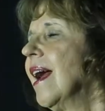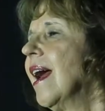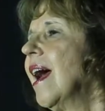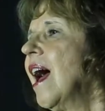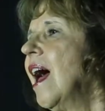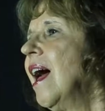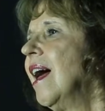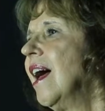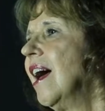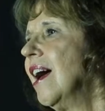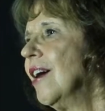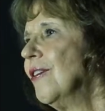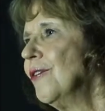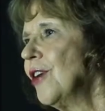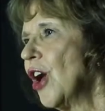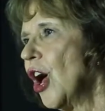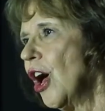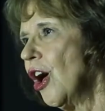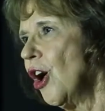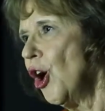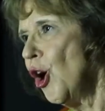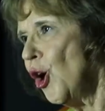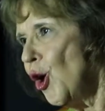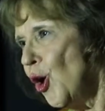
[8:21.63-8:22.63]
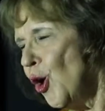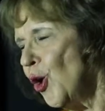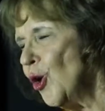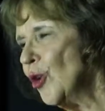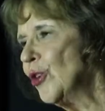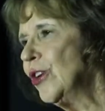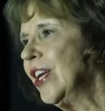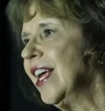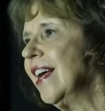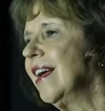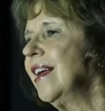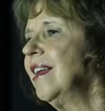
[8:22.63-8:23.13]

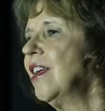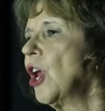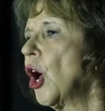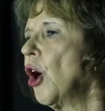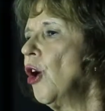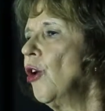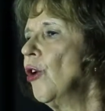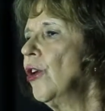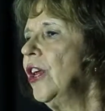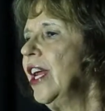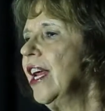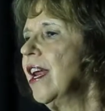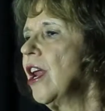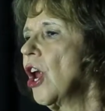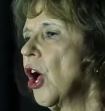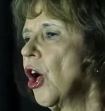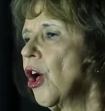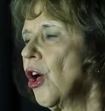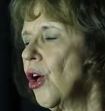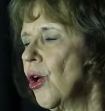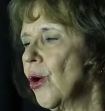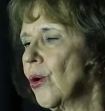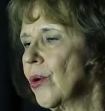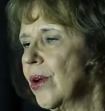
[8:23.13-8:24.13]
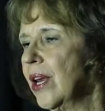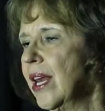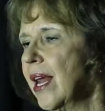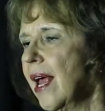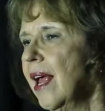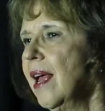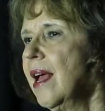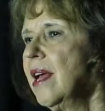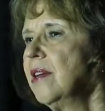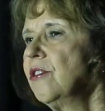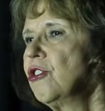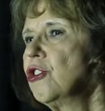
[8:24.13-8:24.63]
on and on and on,
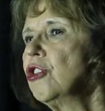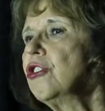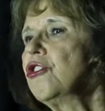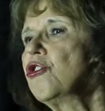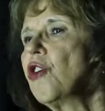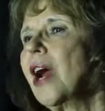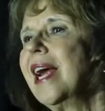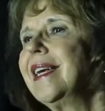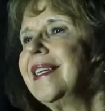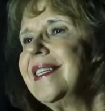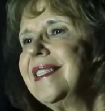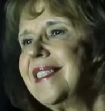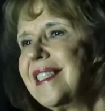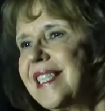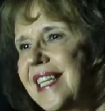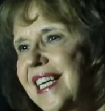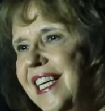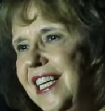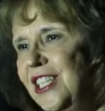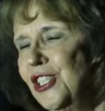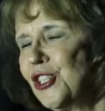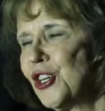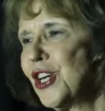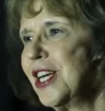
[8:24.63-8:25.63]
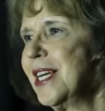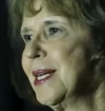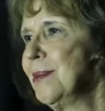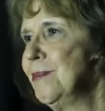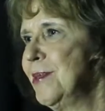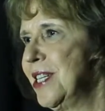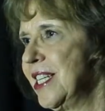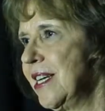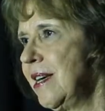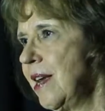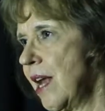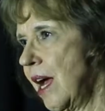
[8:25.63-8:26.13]
to try to teach
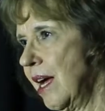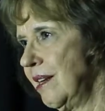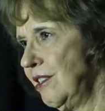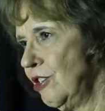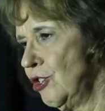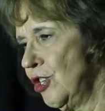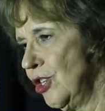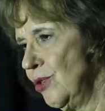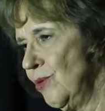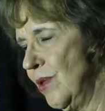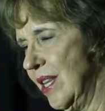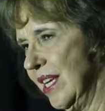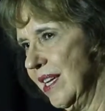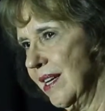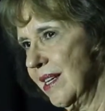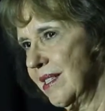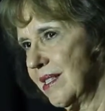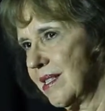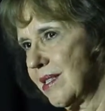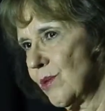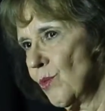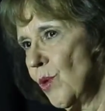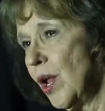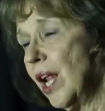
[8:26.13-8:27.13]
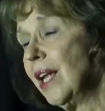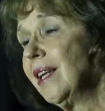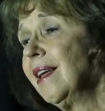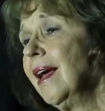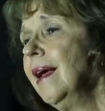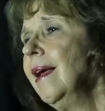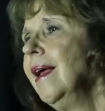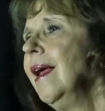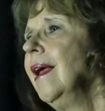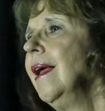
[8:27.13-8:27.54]
him to not do this. Well,